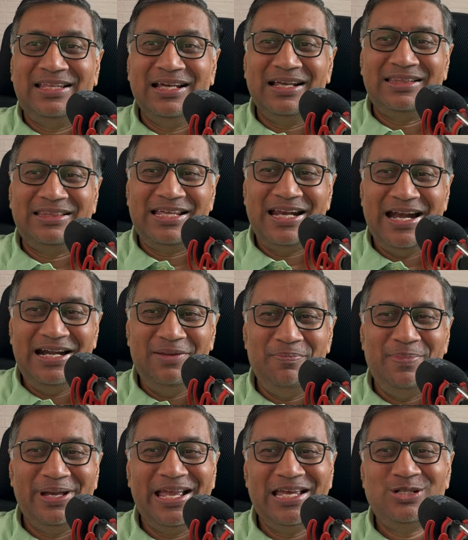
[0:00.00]
The threat
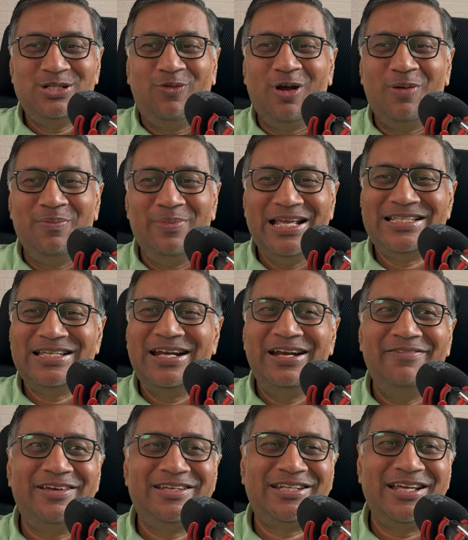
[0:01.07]
biggest for me as an
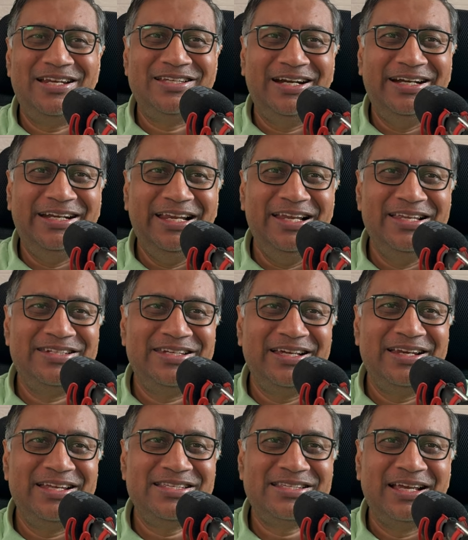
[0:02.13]
investor is a
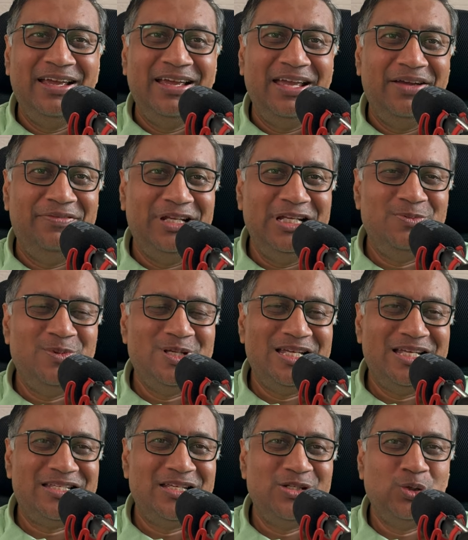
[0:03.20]
delisting risk. If these
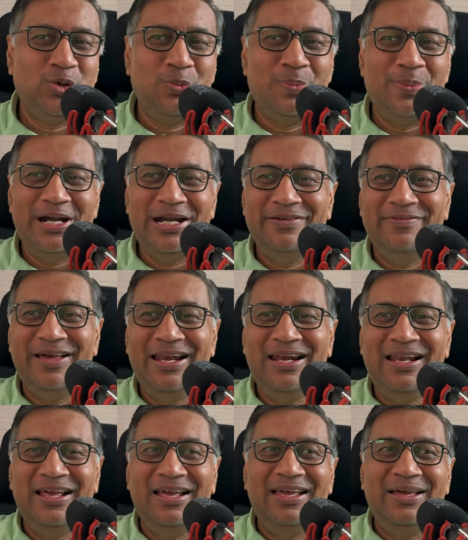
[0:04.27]
businesses do pretty well,
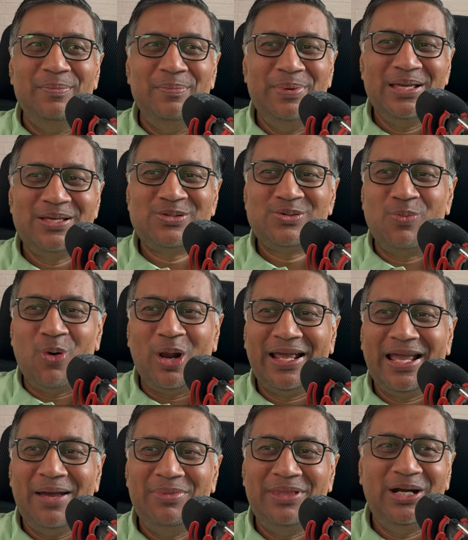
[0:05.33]
being small
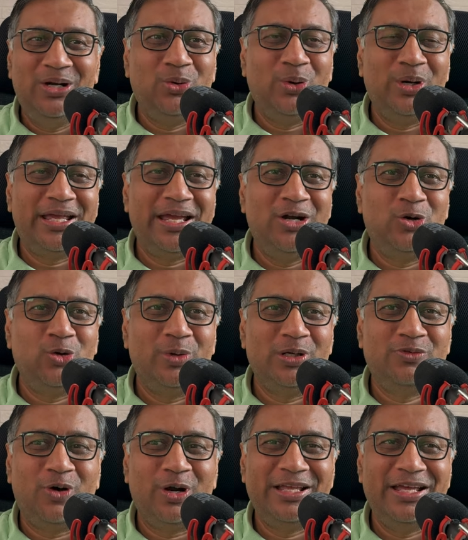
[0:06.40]
cap, they don't care too
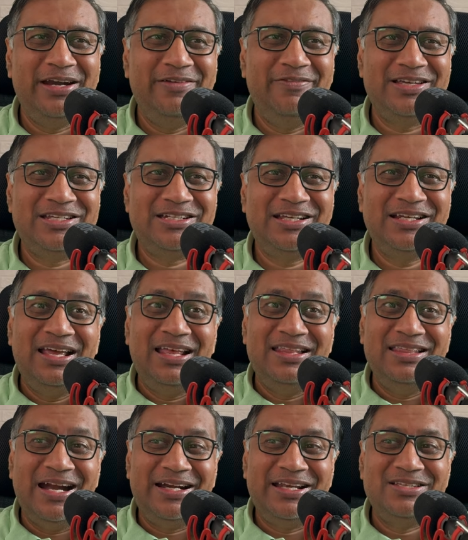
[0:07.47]
much for their investors.
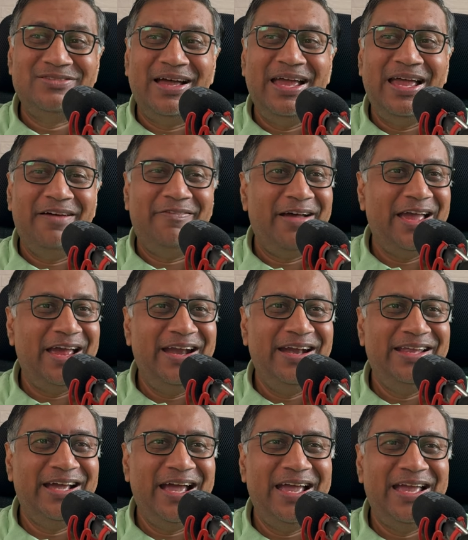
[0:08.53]
That is why FII and
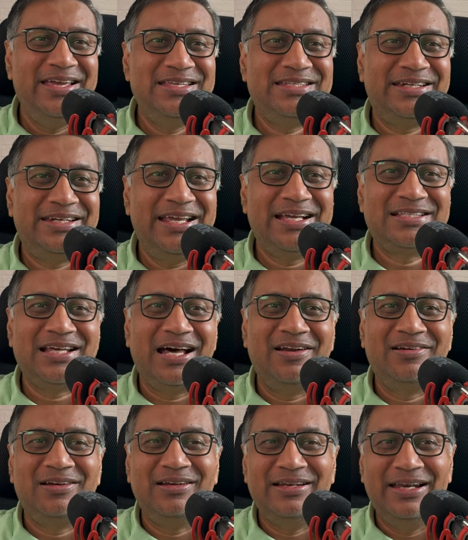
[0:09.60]
DII stakes are
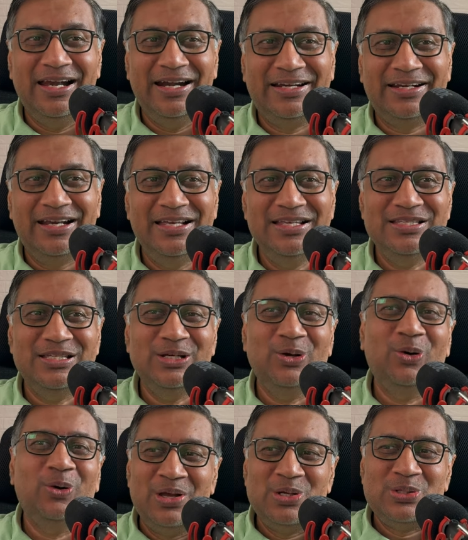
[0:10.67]
literally
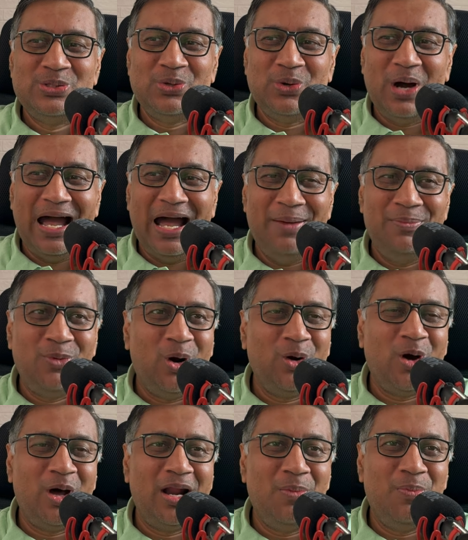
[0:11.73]
zero. So I'm not
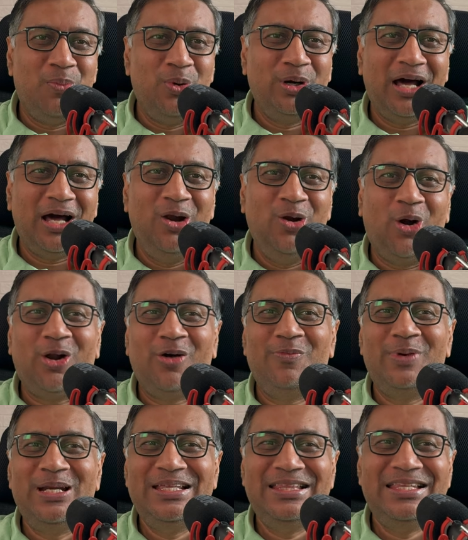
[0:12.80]
gonna put a lot of
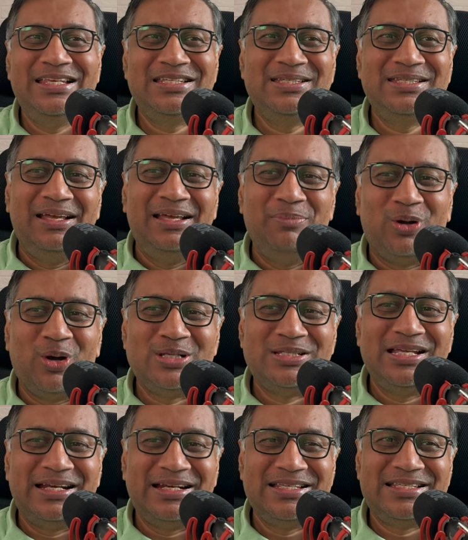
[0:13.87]
money in this because
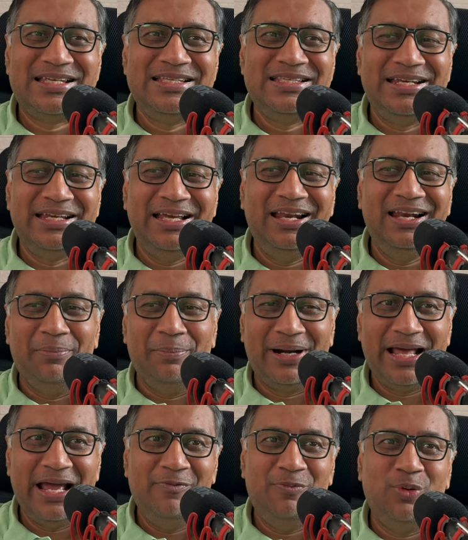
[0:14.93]
the risk is real,
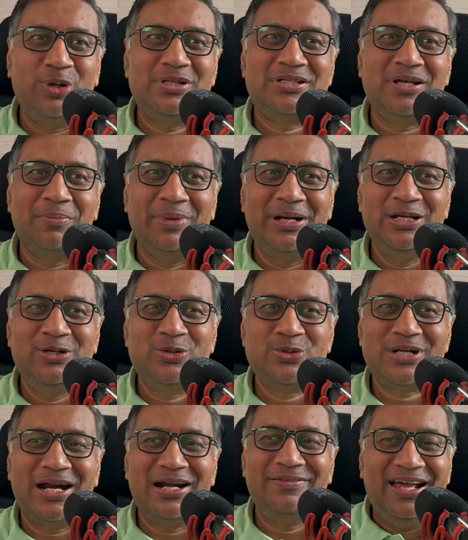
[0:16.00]
but I have put some money to
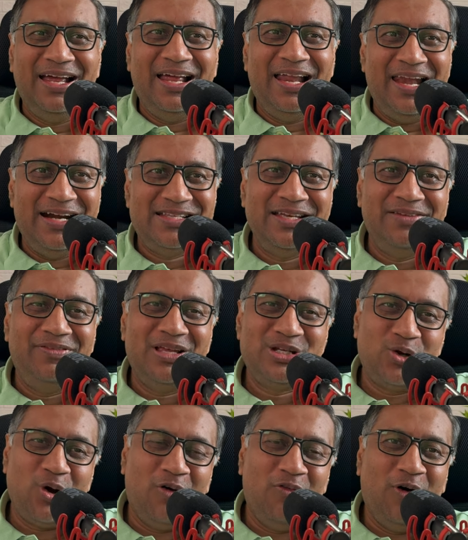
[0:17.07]
start with. Let's see if the
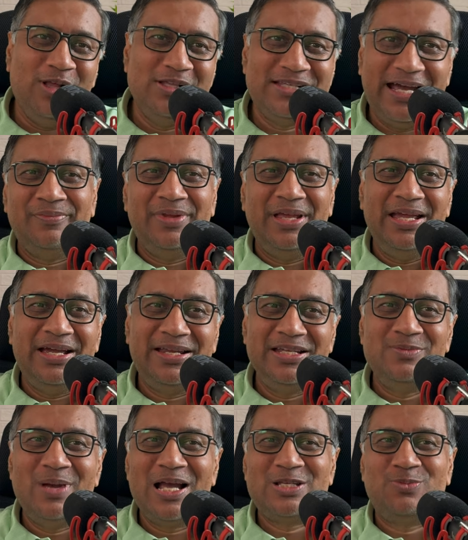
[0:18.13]
stock falls. I'll
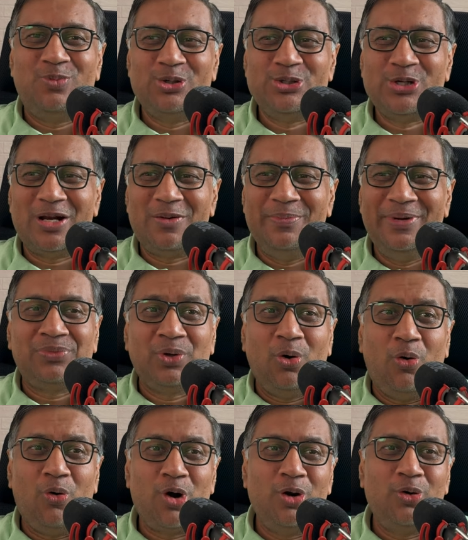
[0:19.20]
increase my exposure a bit.
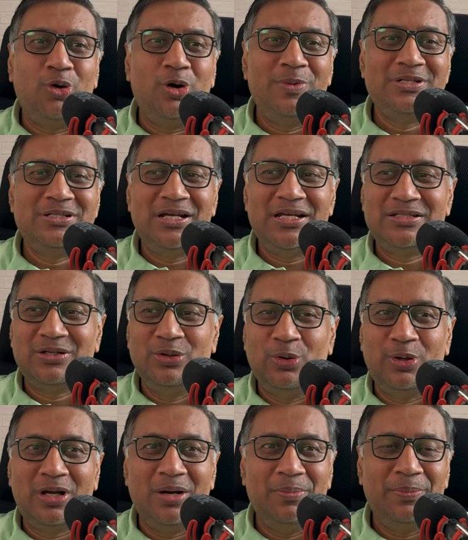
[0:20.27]
Overall, a good business,
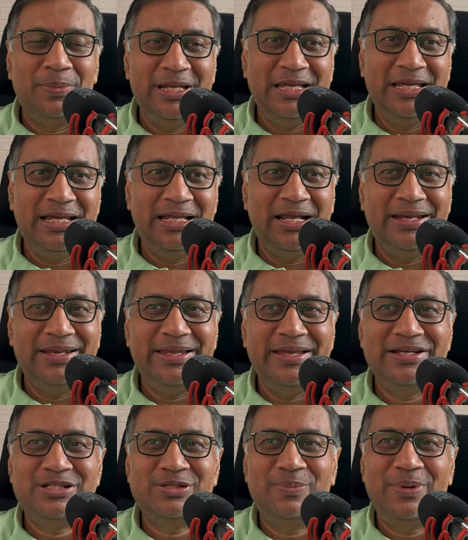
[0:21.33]
good company in a
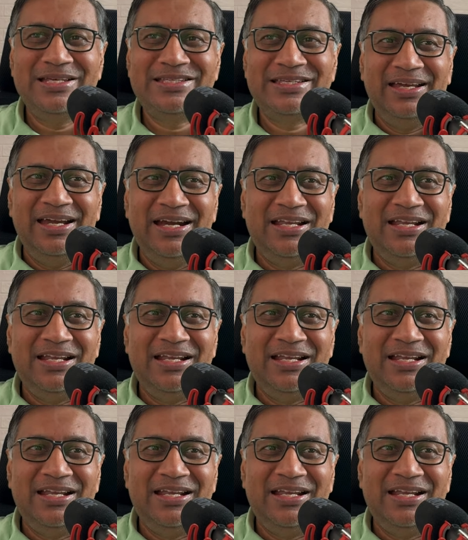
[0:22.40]
niche space.